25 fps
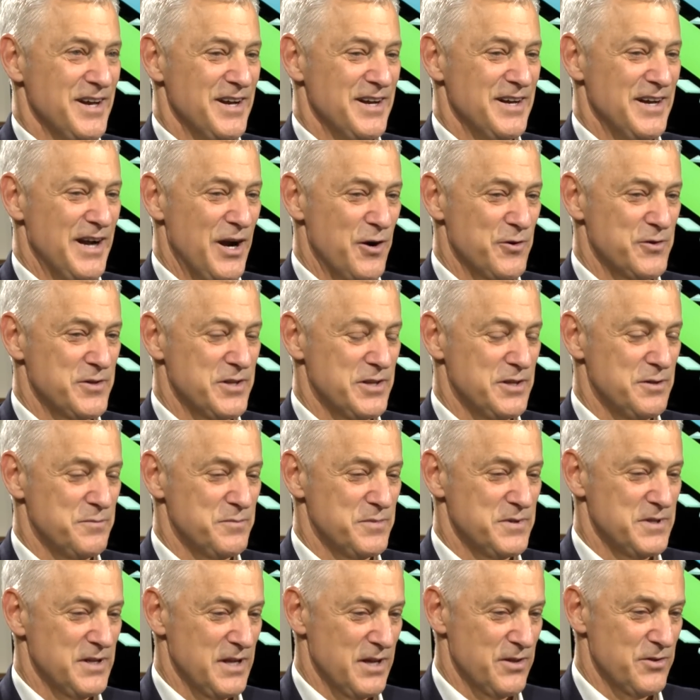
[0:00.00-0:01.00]
our
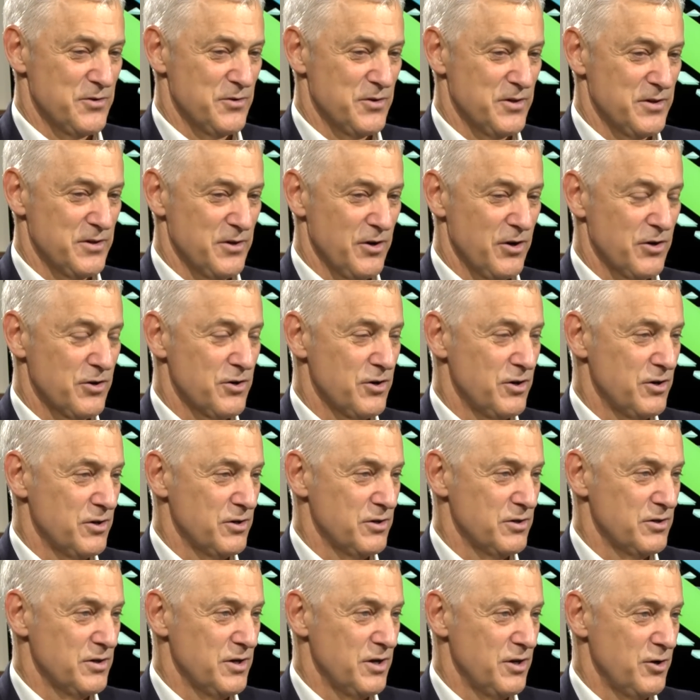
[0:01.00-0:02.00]
team together in Hong
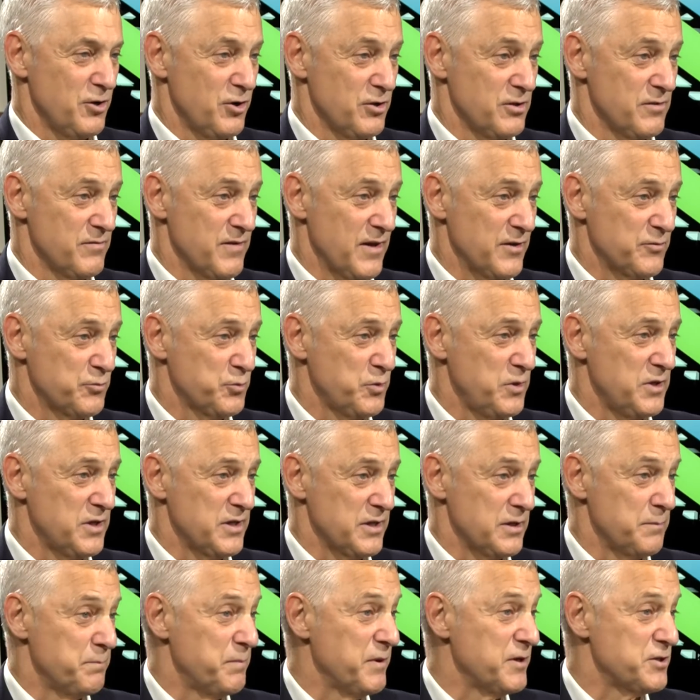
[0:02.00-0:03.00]
Kong all of last
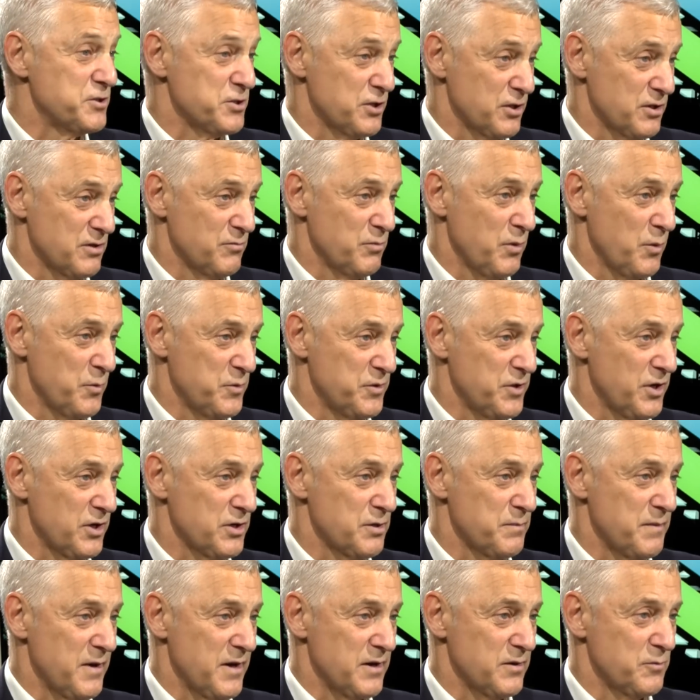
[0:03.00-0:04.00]
week, and a big chunk of what we
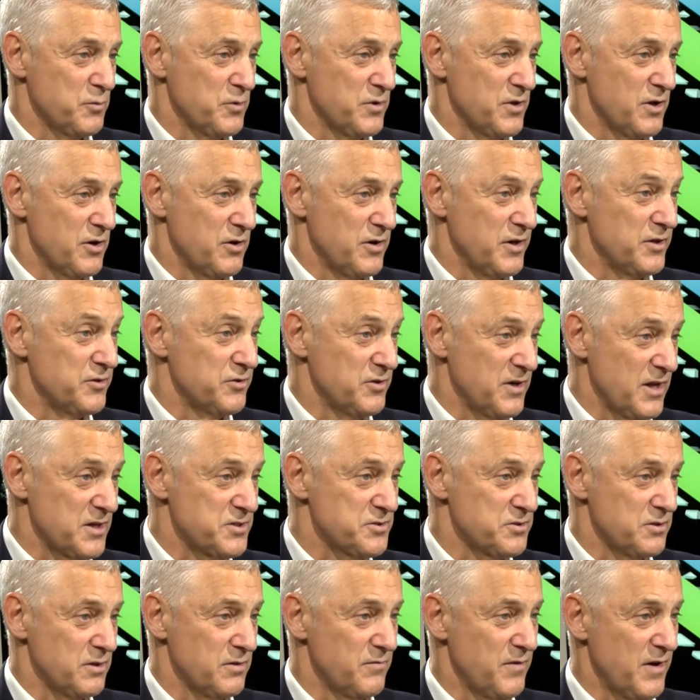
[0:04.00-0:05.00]
talked about with our
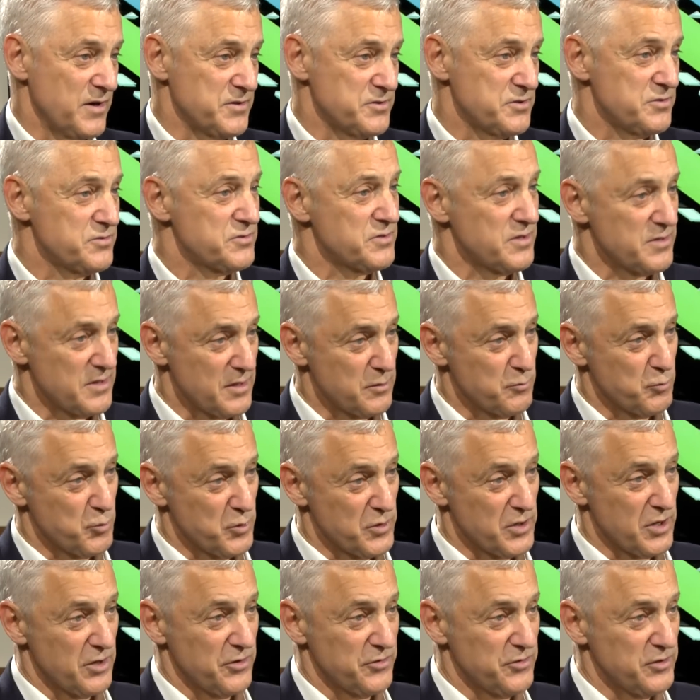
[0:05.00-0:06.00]
international advisors and then
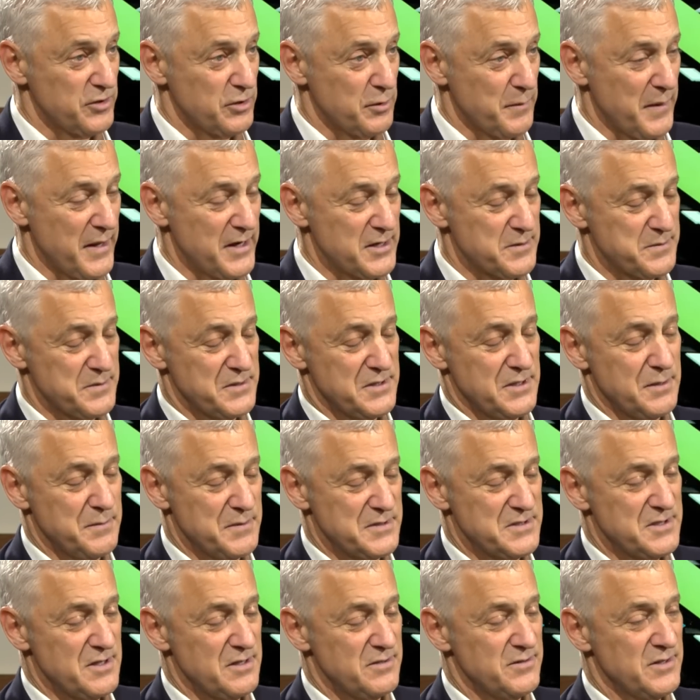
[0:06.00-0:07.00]
with our senior management team
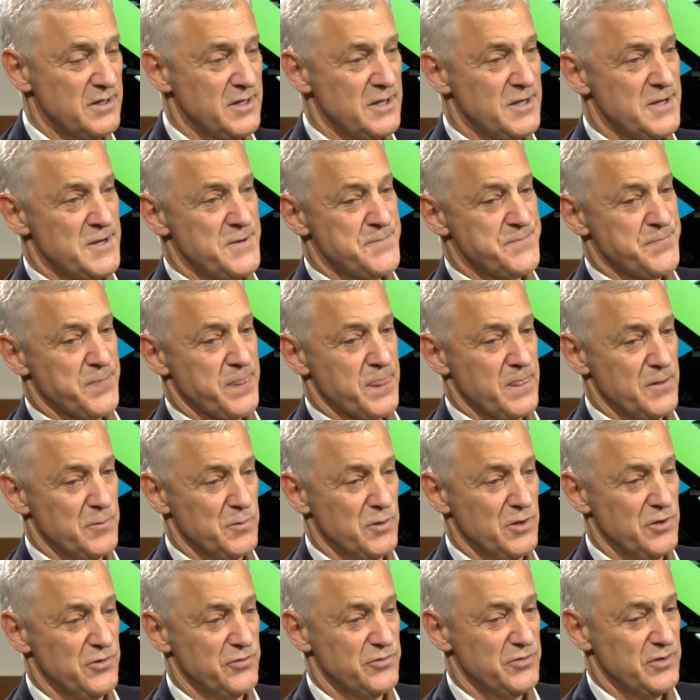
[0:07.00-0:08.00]
itself
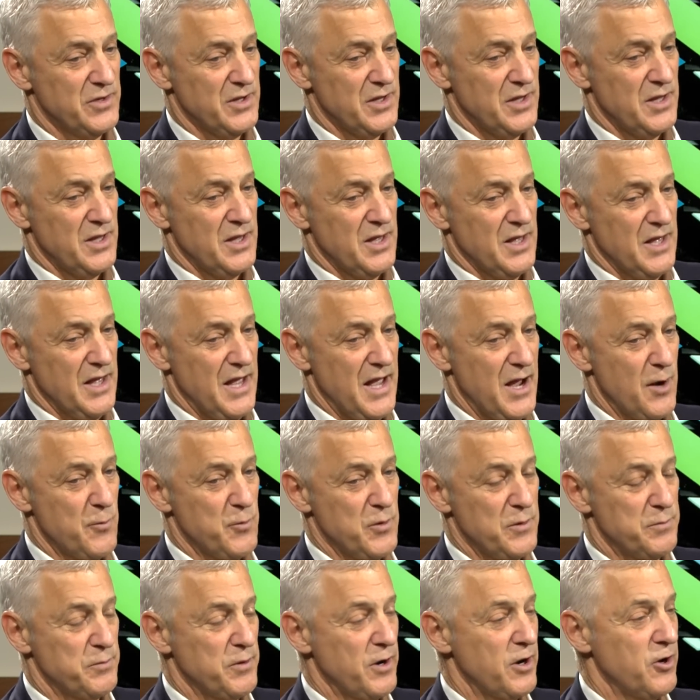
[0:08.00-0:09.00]
was how
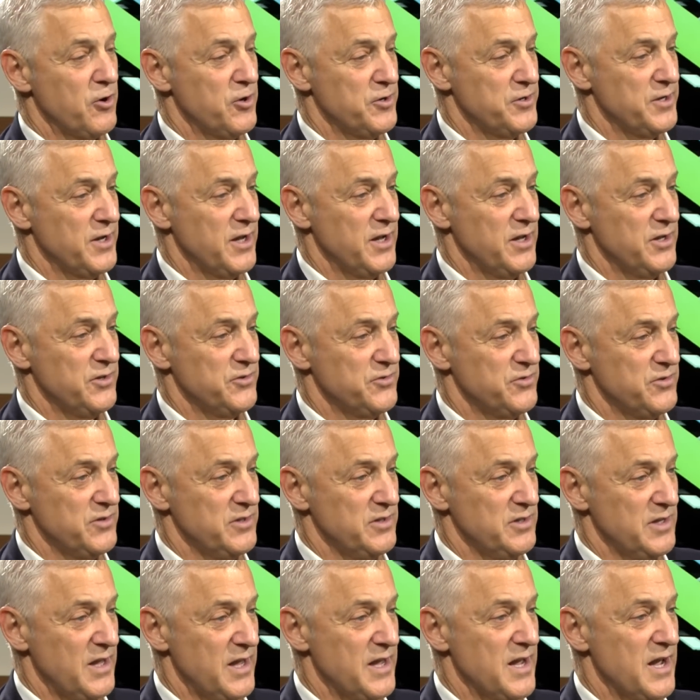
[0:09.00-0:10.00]
we prioritize
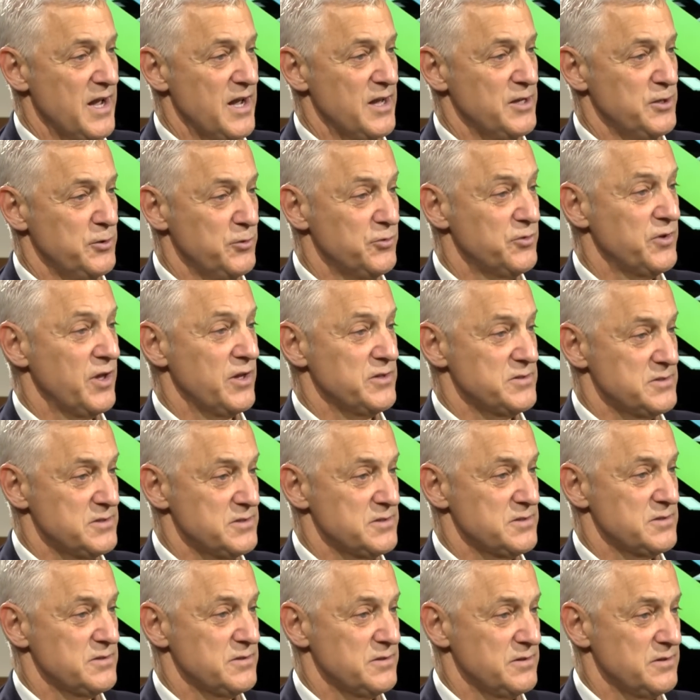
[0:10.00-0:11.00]
the AI use
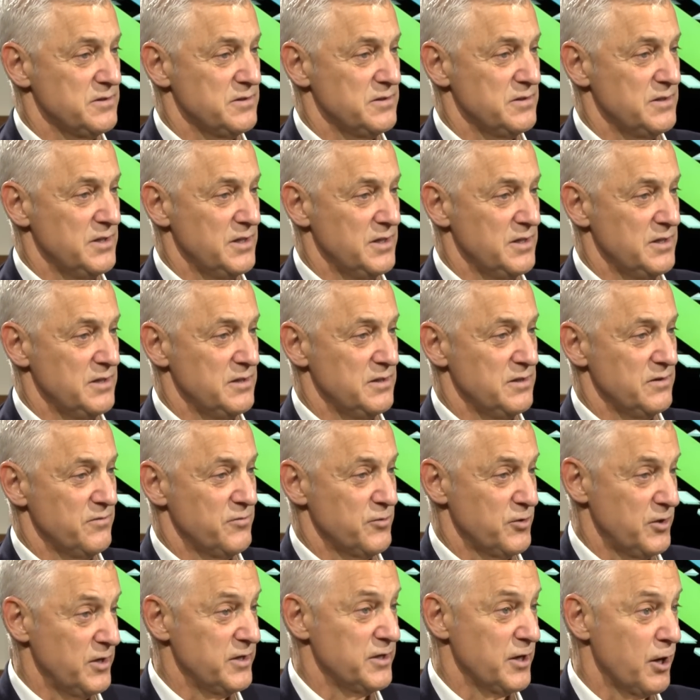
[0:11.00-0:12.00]
cases in
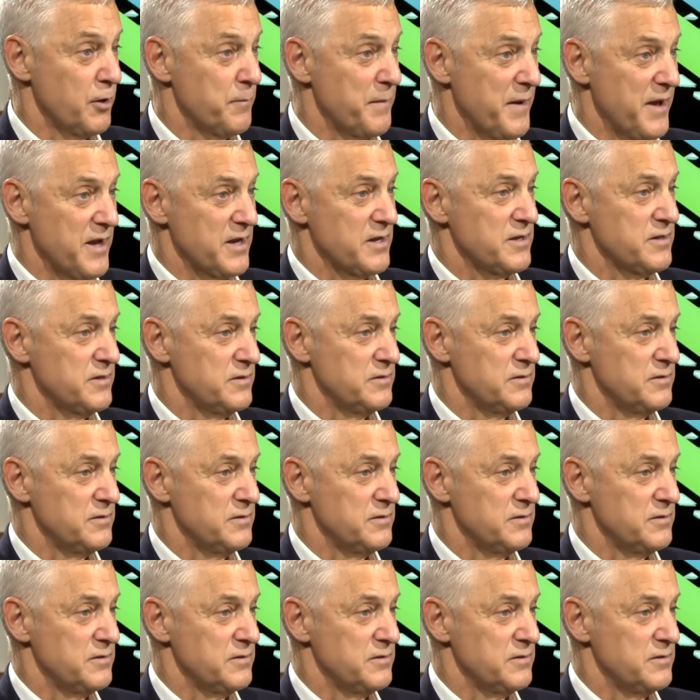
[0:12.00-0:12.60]
our bank,